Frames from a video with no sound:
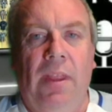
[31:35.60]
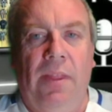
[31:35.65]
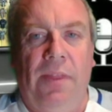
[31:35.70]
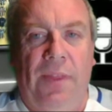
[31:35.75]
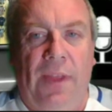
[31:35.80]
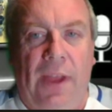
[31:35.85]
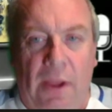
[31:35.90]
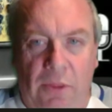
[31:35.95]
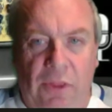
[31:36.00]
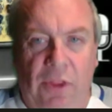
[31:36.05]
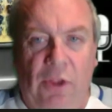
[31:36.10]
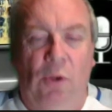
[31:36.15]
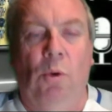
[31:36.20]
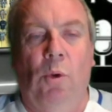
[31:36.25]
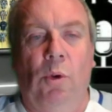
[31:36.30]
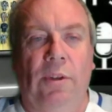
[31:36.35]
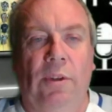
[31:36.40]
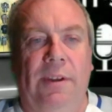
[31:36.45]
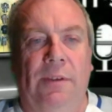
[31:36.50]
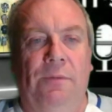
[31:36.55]
that the
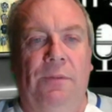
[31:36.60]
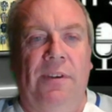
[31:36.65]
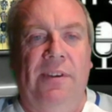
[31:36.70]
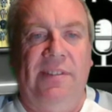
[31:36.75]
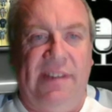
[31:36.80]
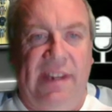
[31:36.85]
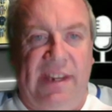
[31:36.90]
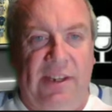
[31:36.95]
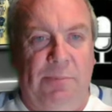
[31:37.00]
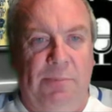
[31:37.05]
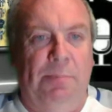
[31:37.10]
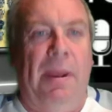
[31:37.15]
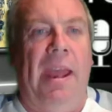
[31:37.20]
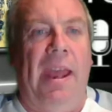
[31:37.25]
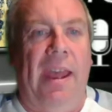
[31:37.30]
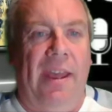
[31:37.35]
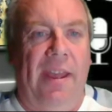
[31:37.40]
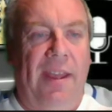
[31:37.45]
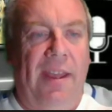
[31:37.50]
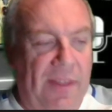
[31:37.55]
goal difference is
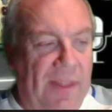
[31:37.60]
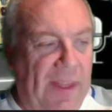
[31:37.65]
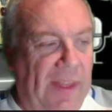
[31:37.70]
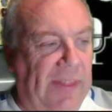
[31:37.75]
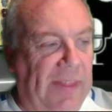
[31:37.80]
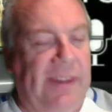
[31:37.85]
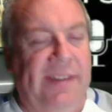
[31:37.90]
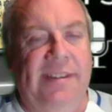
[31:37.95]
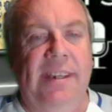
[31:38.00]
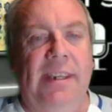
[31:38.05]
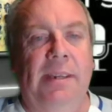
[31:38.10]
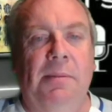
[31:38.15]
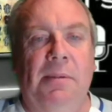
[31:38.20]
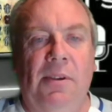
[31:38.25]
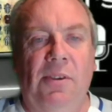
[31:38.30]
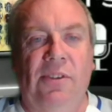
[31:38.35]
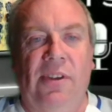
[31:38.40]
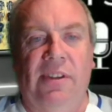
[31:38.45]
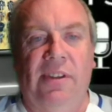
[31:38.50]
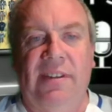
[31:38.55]
better than the team
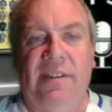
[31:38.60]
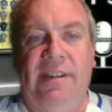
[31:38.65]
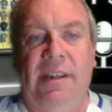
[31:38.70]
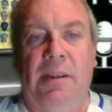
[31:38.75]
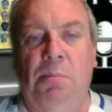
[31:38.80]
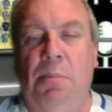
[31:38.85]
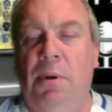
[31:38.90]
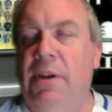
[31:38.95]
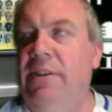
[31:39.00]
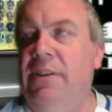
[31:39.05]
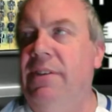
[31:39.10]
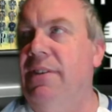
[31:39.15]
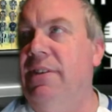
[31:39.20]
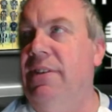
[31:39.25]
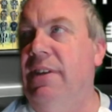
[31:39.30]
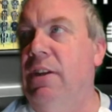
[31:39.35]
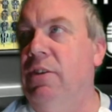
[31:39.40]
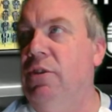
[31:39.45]
who's on the same points as you.